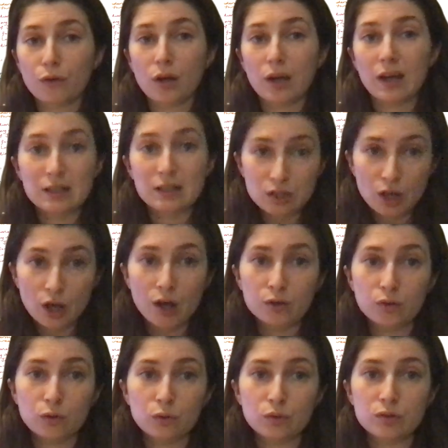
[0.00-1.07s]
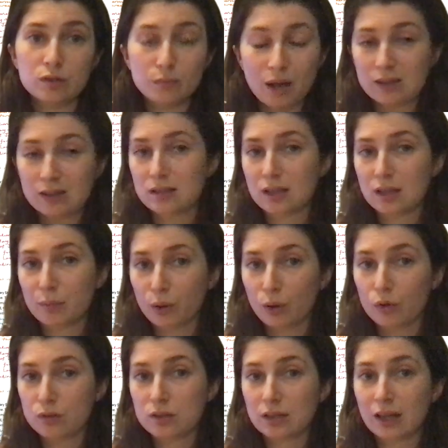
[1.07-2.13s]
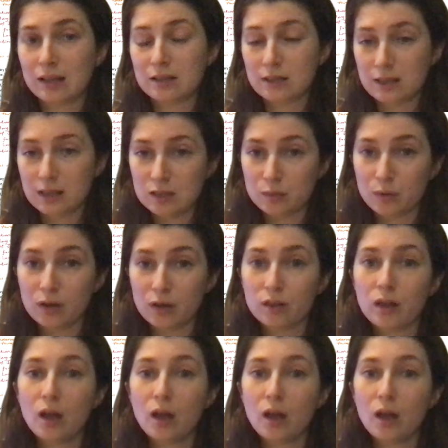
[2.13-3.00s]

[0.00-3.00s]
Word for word: internal domestic plots against Elizabeth.